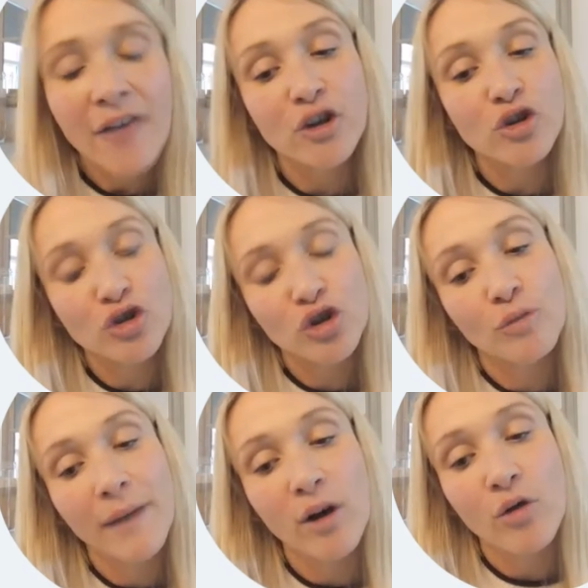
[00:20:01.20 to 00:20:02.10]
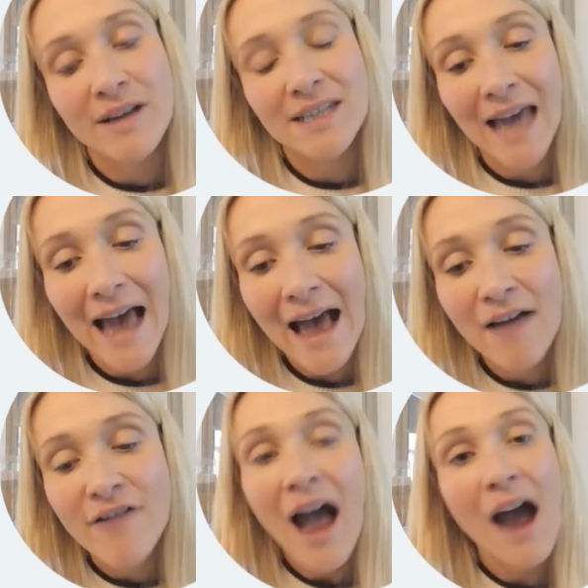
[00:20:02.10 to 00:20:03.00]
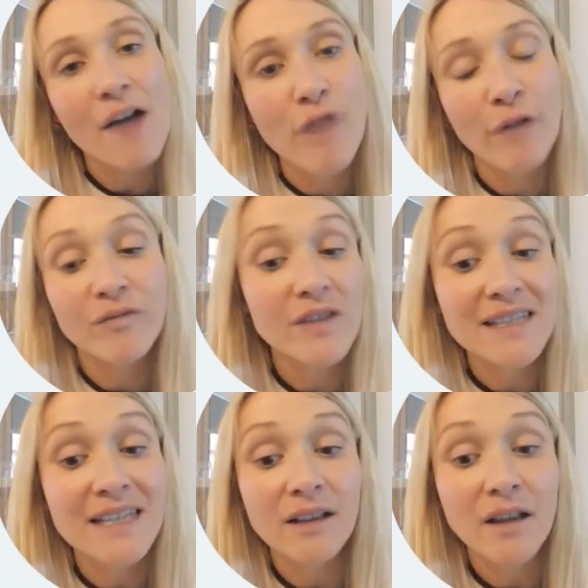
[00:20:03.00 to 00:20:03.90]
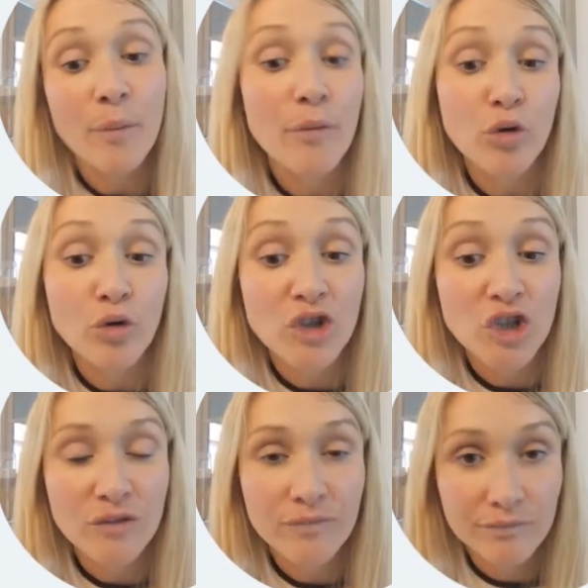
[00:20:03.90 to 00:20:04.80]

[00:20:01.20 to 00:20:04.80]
that your school might already have around the SEAL approach.